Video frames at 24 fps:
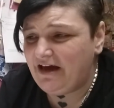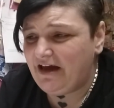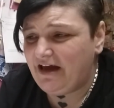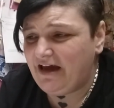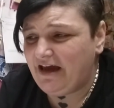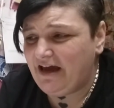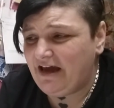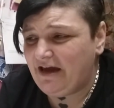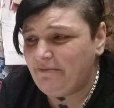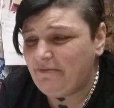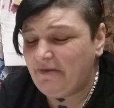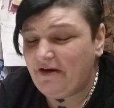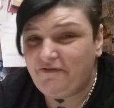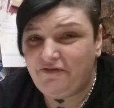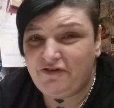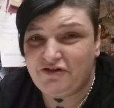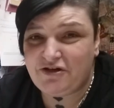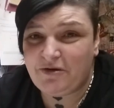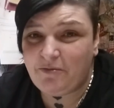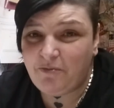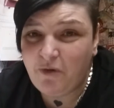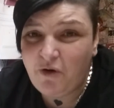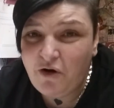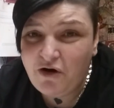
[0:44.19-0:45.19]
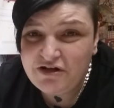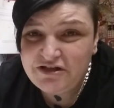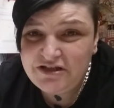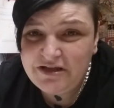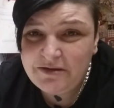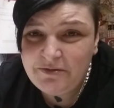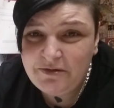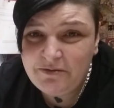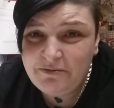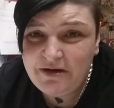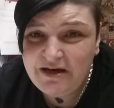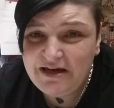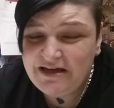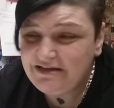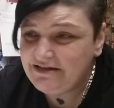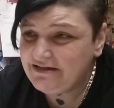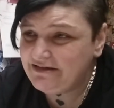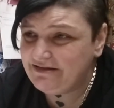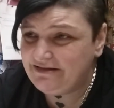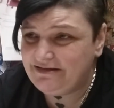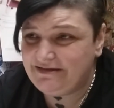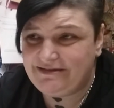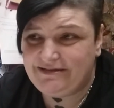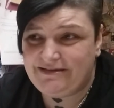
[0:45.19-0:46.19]
Um, if there's a box to be made,
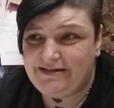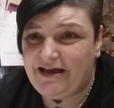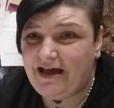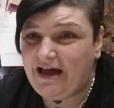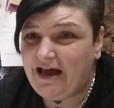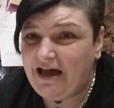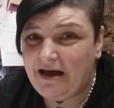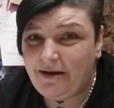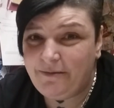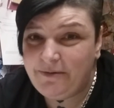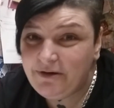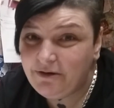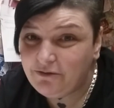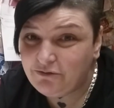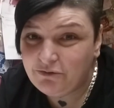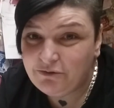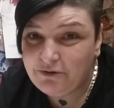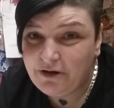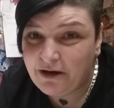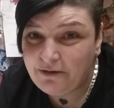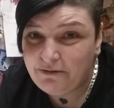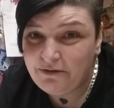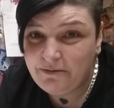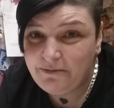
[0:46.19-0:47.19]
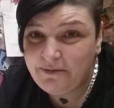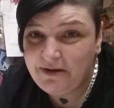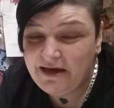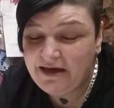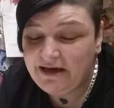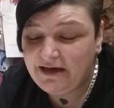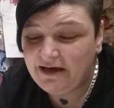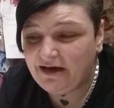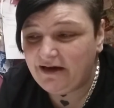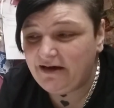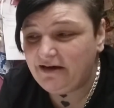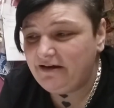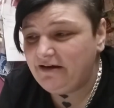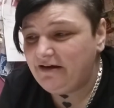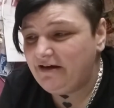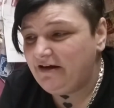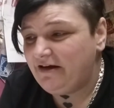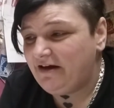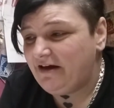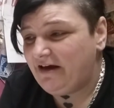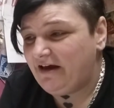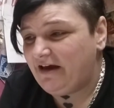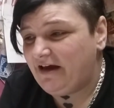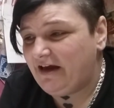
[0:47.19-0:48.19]
Tammy will know how to make it,
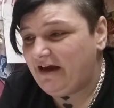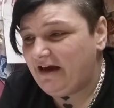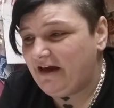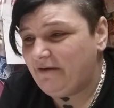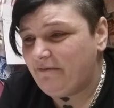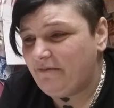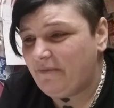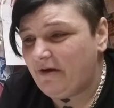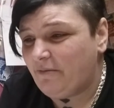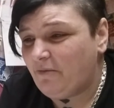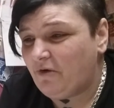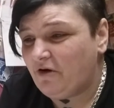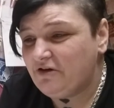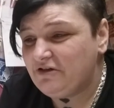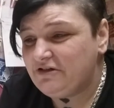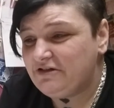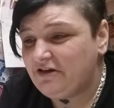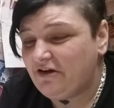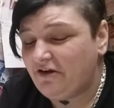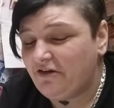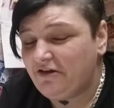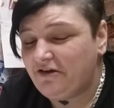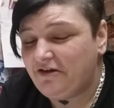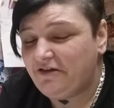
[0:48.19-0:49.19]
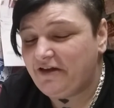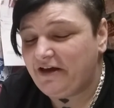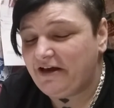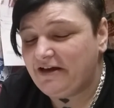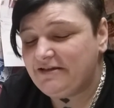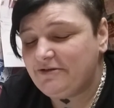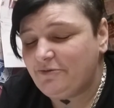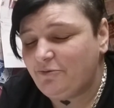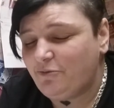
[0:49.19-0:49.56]
um, amongst other things.